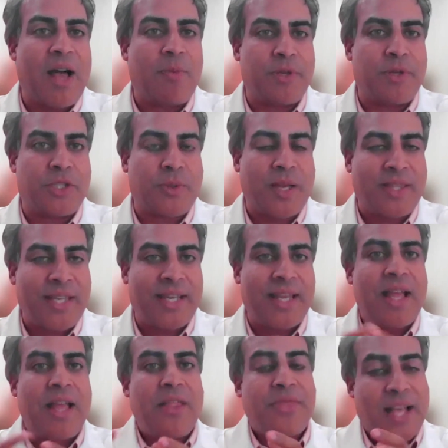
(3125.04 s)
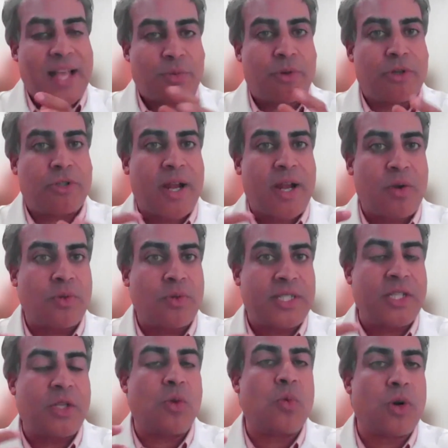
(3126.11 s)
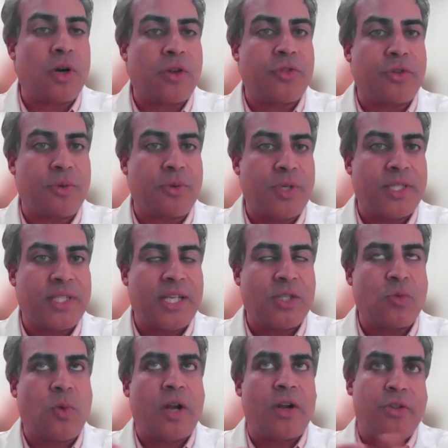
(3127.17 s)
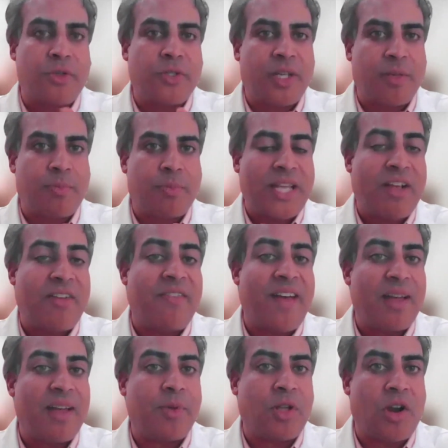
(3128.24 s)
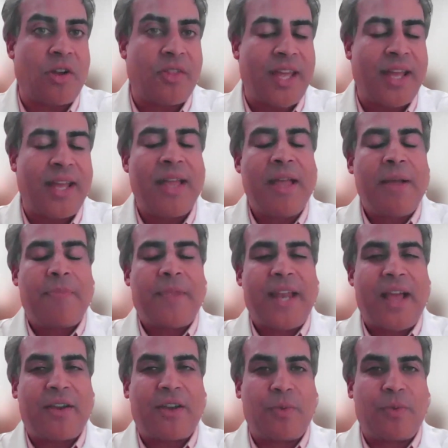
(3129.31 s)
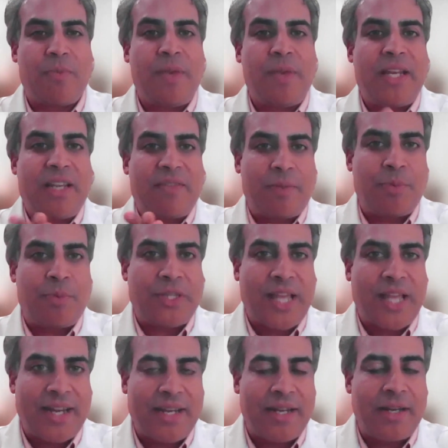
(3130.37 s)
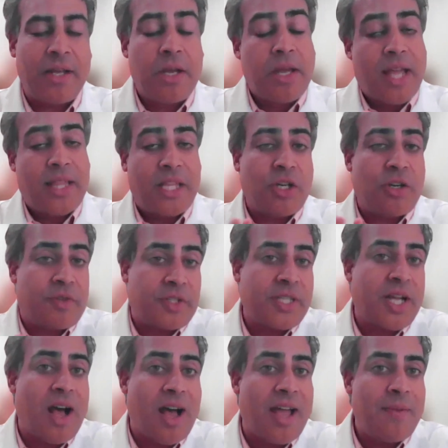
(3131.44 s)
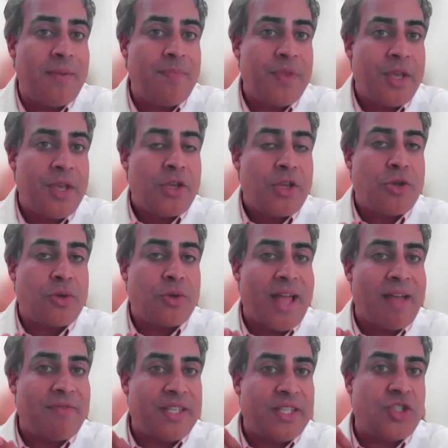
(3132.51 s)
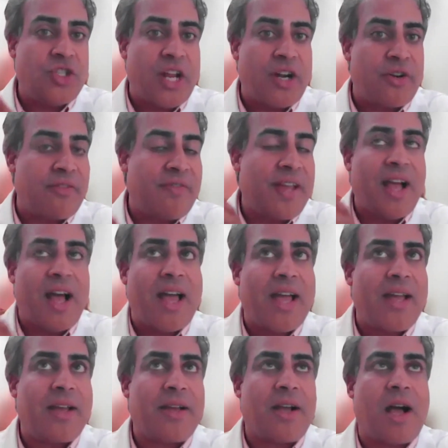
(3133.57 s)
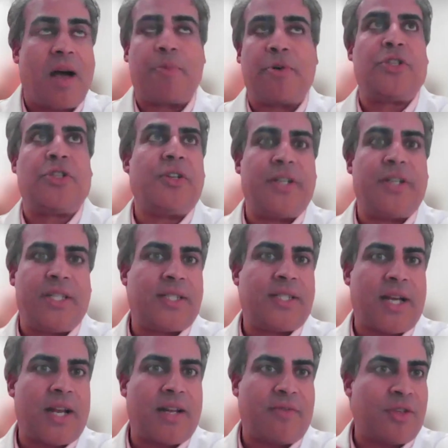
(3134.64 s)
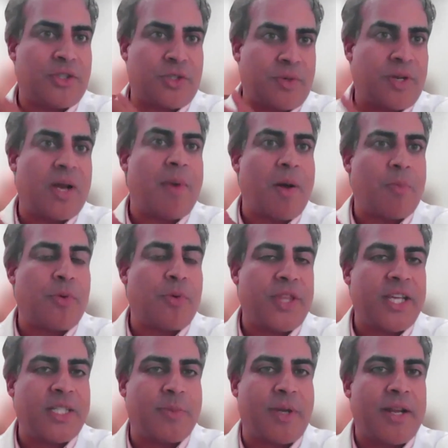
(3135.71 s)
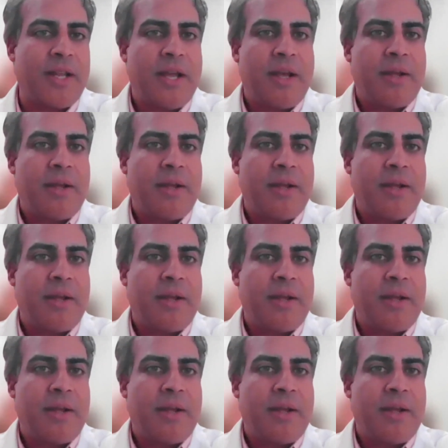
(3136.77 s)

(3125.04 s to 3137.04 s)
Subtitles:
output. So I think that's what we're trying to still work through is what are those inputs? How valuable are they? And how can we meaningfully put that in? I think over time, you'll have these generative AI opportunities to kind of also come up with things, but